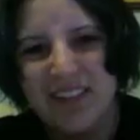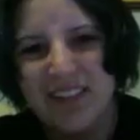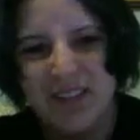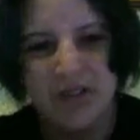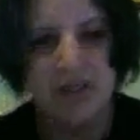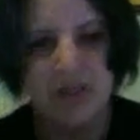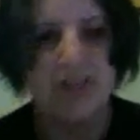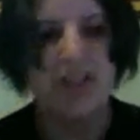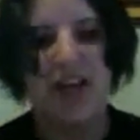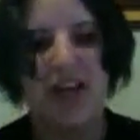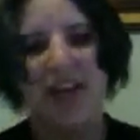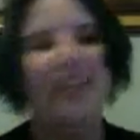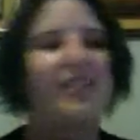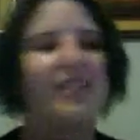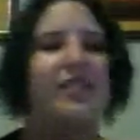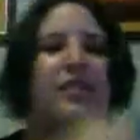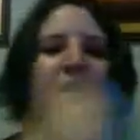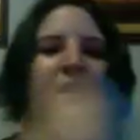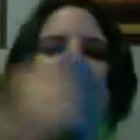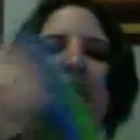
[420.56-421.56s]
It's not
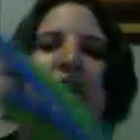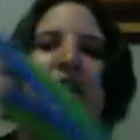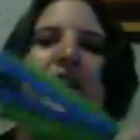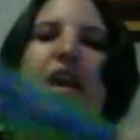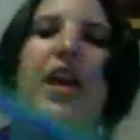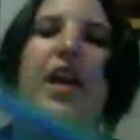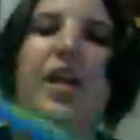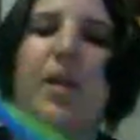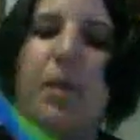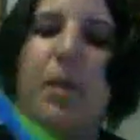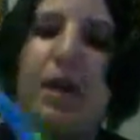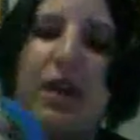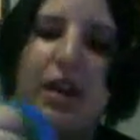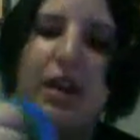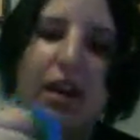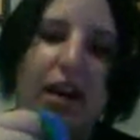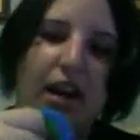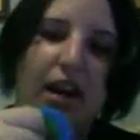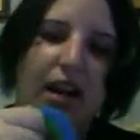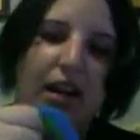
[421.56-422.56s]
nice.
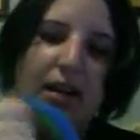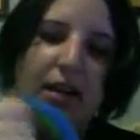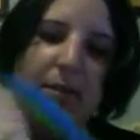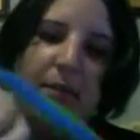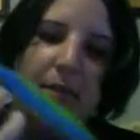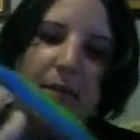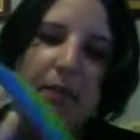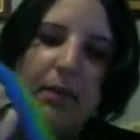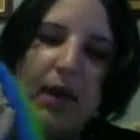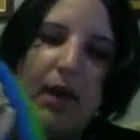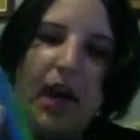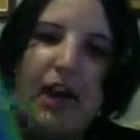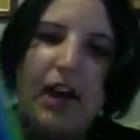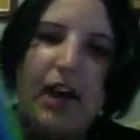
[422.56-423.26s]
Anyway, what